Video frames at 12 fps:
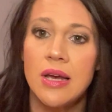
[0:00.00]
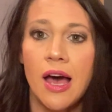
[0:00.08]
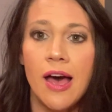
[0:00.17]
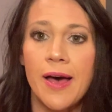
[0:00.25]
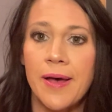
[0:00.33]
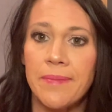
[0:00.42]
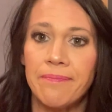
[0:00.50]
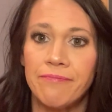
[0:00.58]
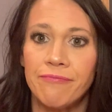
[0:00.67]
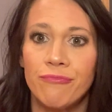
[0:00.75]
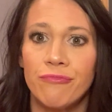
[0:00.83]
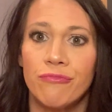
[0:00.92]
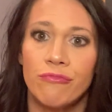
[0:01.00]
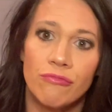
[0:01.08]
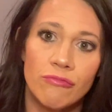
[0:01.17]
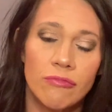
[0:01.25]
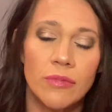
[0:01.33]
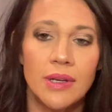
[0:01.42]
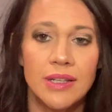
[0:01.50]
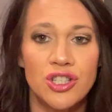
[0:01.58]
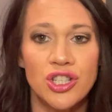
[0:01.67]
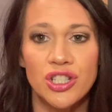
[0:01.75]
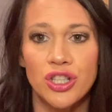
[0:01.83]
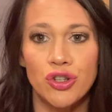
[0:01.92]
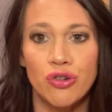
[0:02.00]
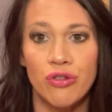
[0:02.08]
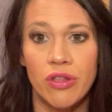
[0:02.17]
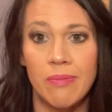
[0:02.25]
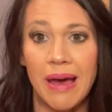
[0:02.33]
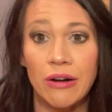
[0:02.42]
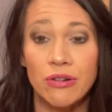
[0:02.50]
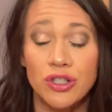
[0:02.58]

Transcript: Um, it's just the truth of the matter.